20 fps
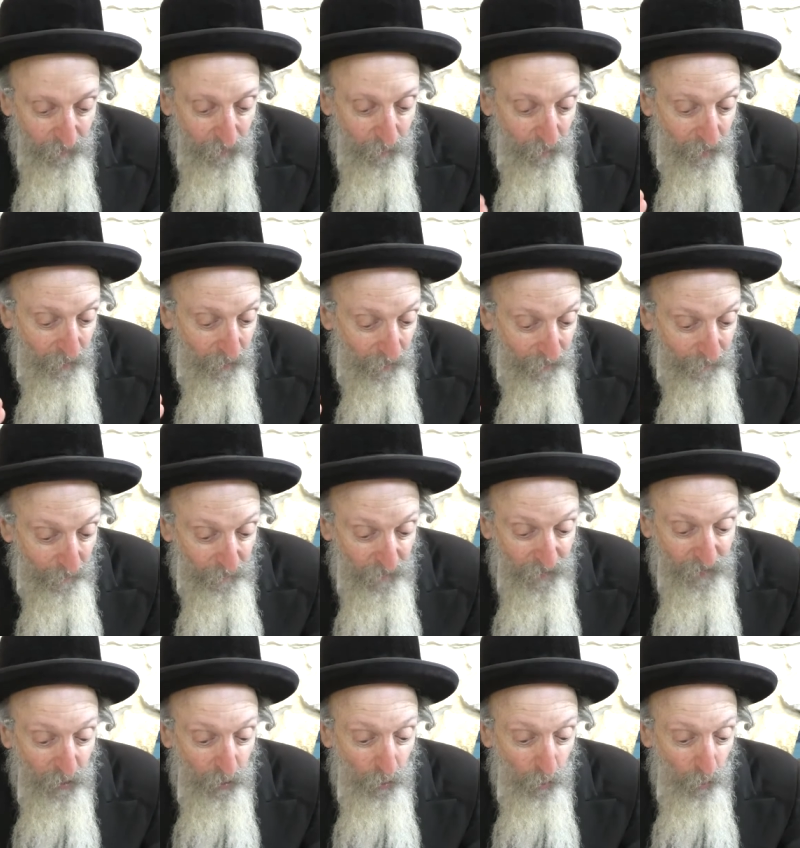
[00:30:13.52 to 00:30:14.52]
when you have a
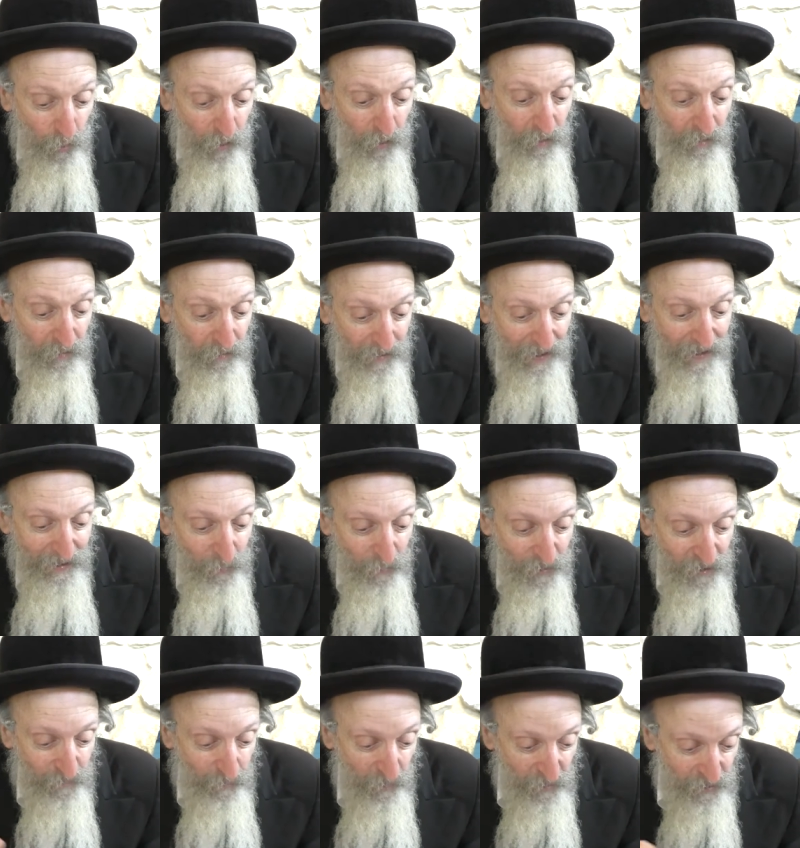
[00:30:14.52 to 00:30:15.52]
physical world, that's
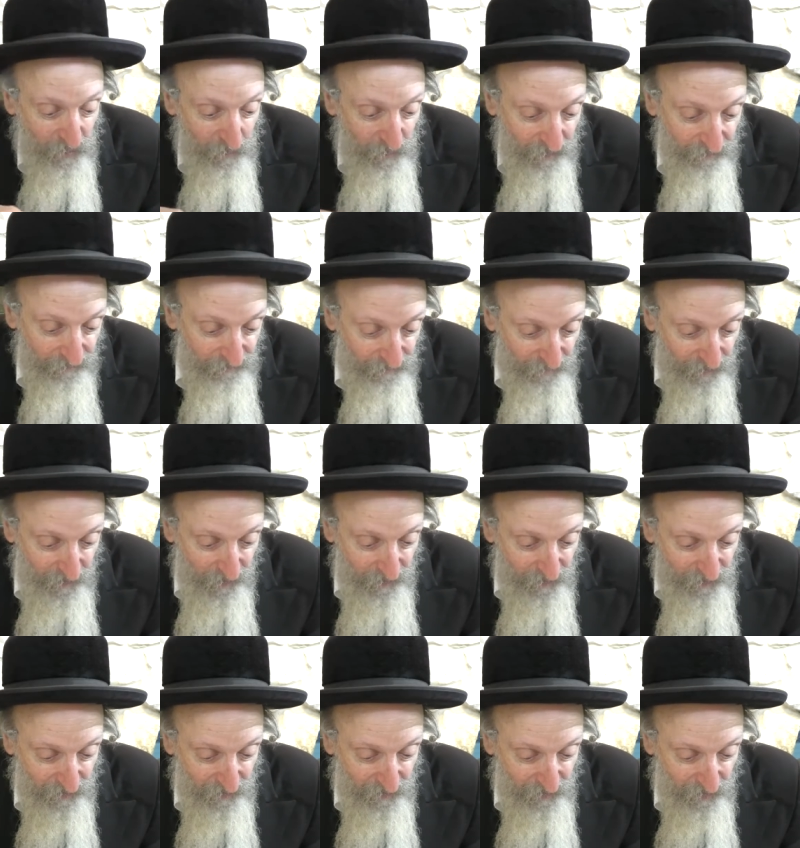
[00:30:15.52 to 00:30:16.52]
what it's supposed to be. Ten
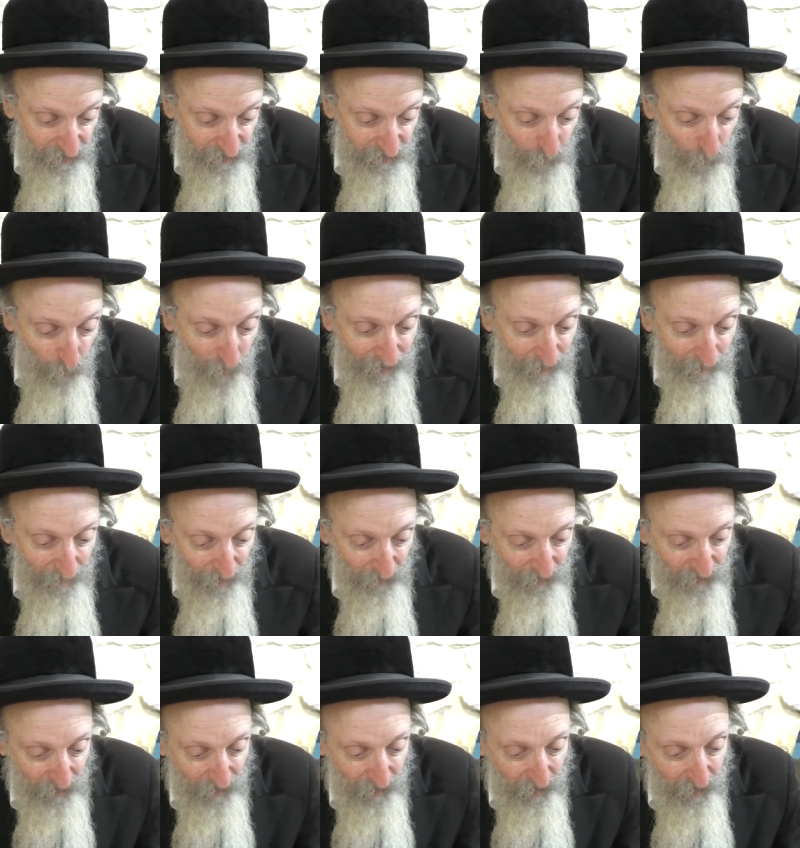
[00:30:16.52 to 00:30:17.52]
is the right
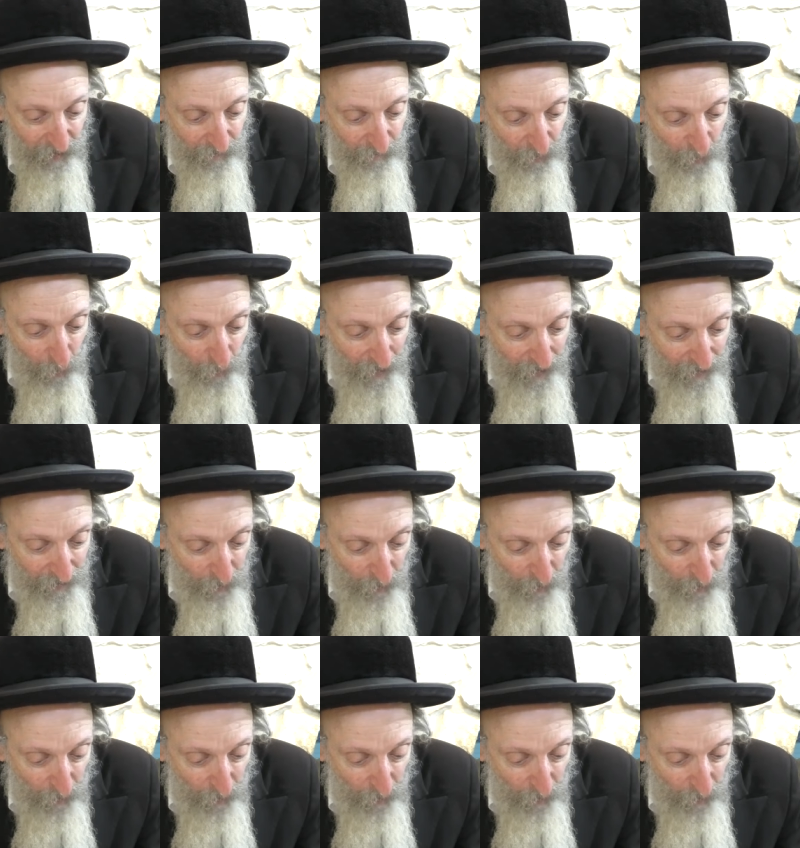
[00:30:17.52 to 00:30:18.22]
amount. It wasn't